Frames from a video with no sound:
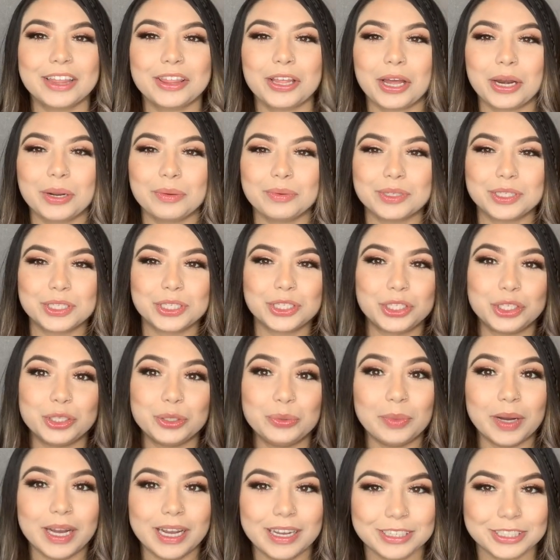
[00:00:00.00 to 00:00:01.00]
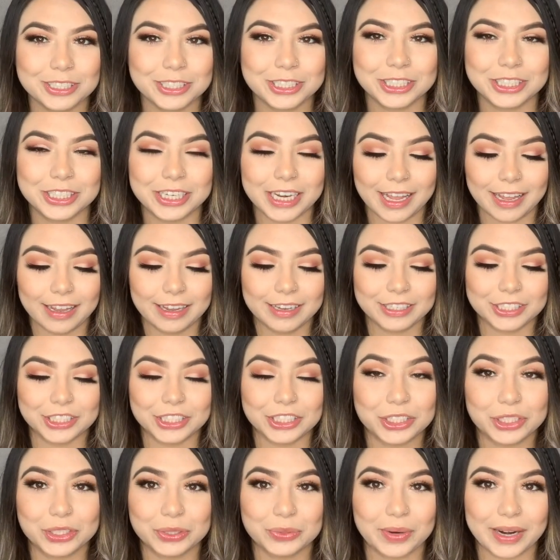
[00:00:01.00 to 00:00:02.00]
thought it was too much like
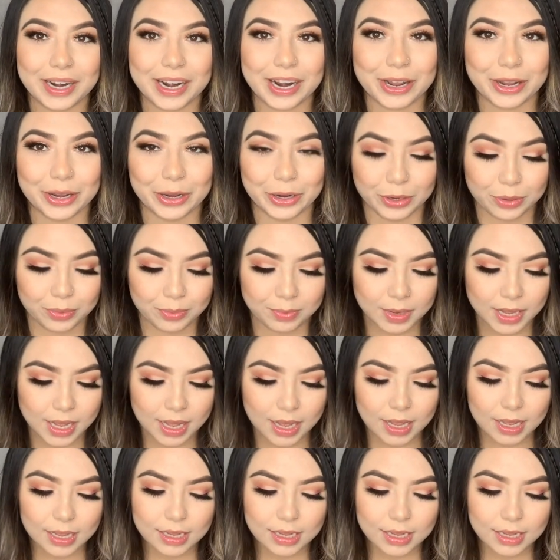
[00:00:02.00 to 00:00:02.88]
just to wear at home.